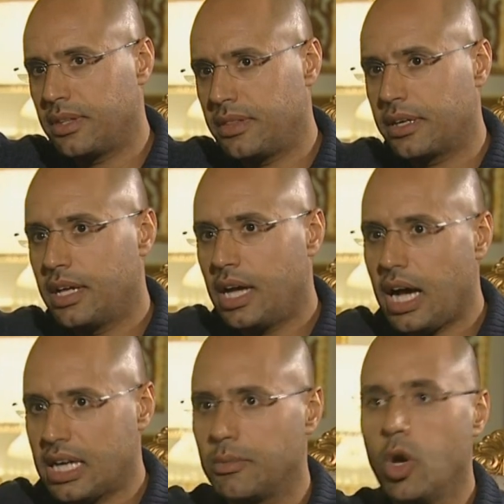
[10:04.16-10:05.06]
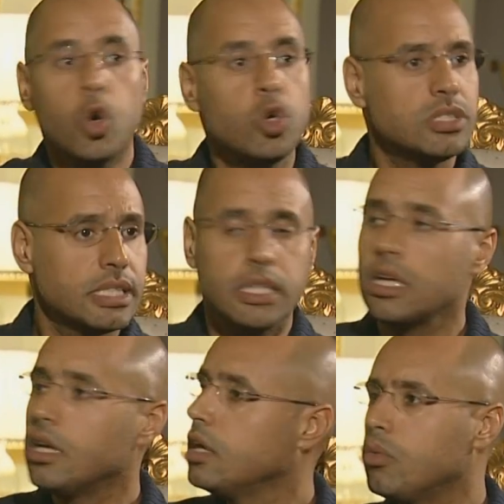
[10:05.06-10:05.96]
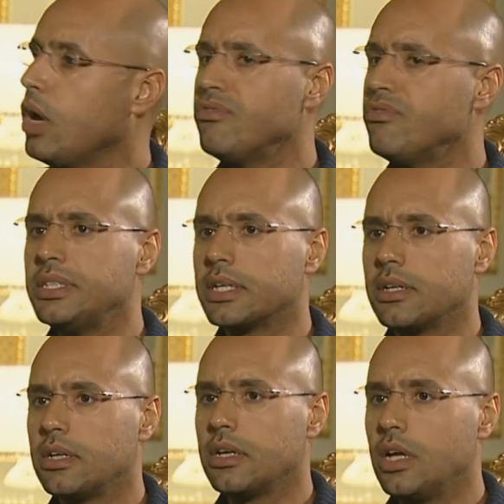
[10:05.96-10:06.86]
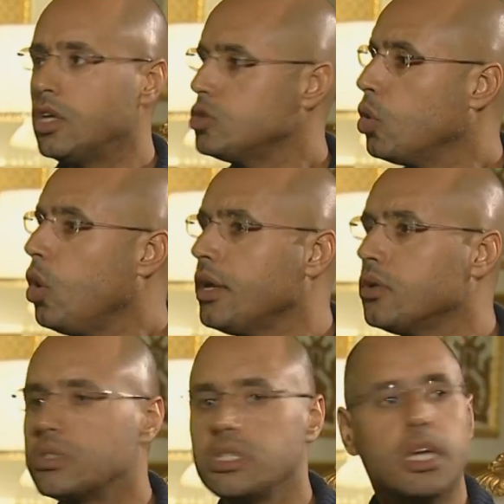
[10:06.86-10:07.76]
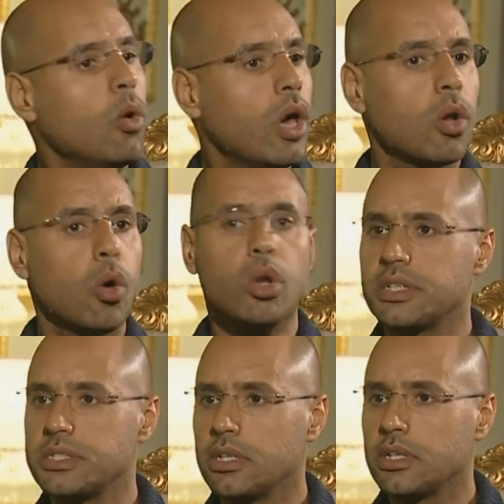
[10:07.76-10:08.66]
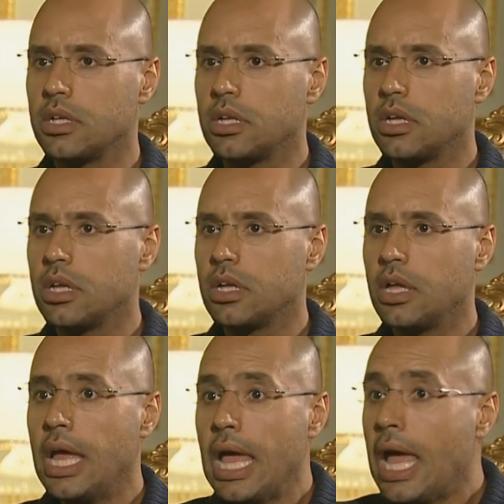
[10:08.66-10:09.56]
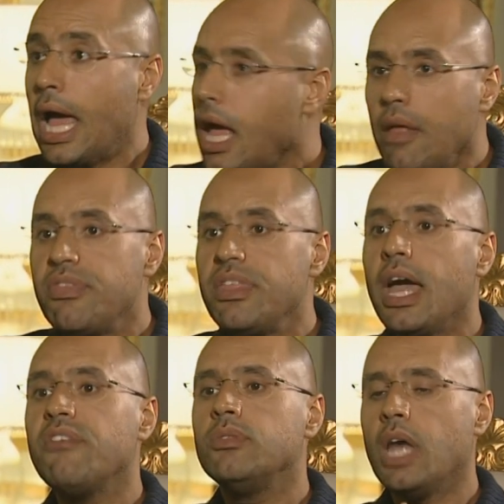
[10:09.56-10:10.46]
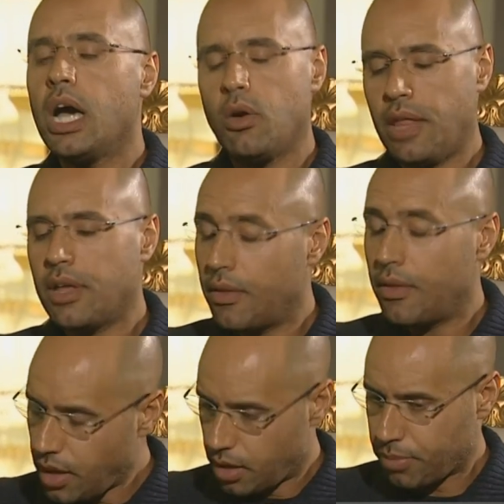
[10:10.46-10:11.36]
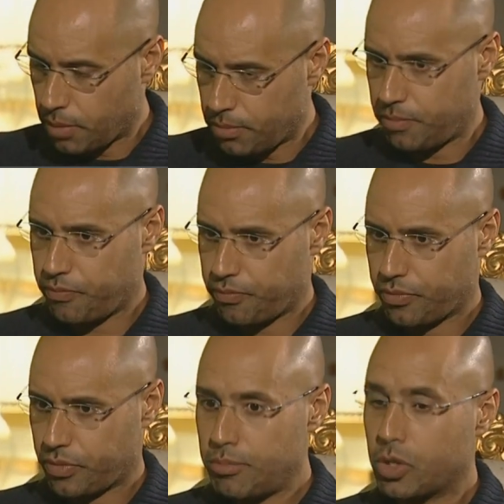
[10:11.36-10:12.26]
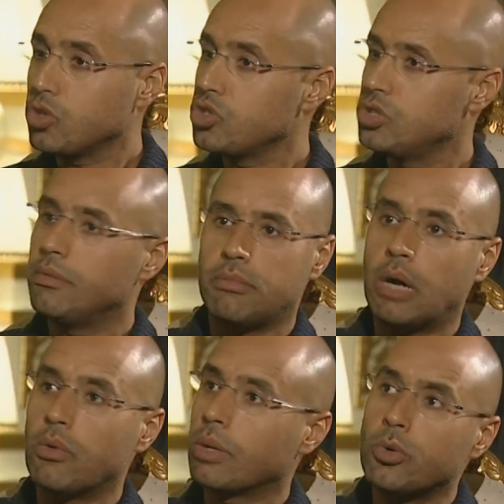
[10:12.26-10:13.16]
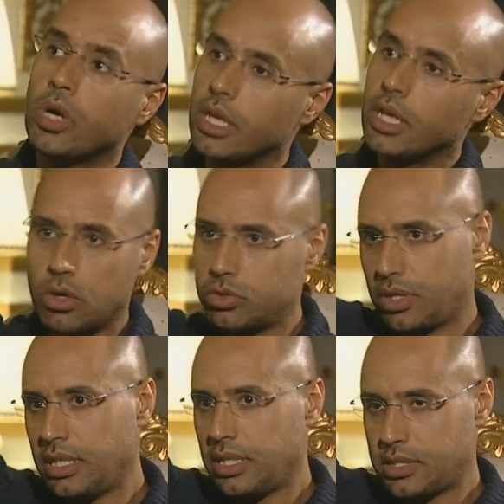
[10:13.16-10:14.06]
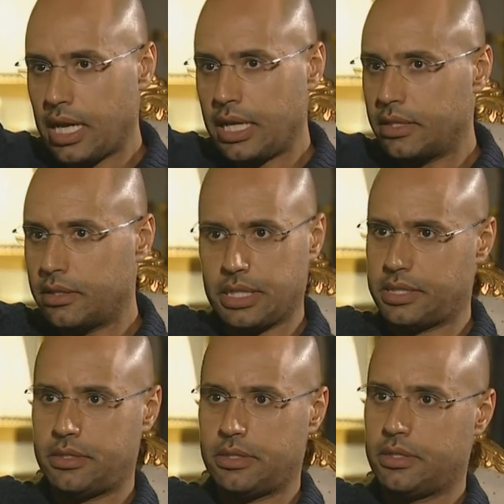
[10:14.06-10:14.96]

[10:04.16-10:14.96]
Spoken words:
there asked them, who's they? They said, we have no leader. So who are you? They said, we are all leaders. And they have now the other problem, because our people cannot go to the east and just